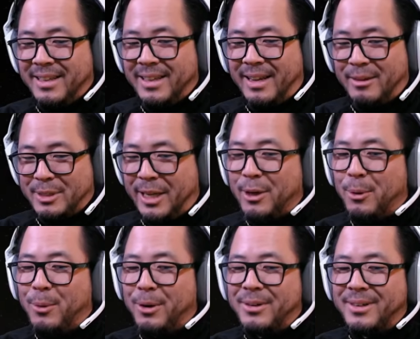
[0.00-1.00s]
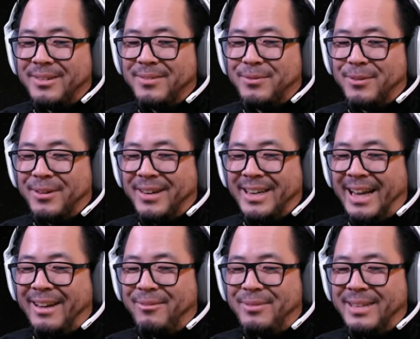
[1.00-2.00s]
I'll take your word for it.
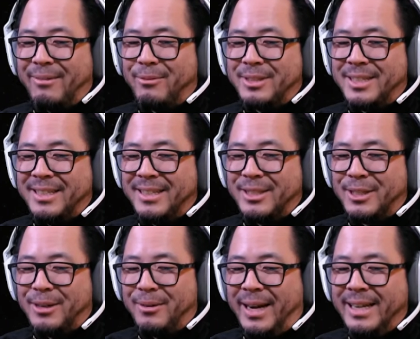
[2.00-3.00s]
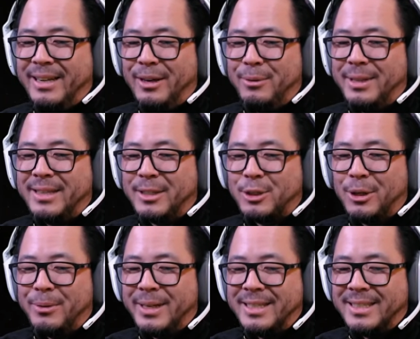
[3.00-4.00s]
I've never seen the show. I know that the
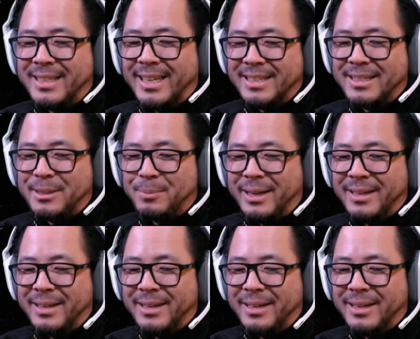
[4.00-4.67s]
show exists, but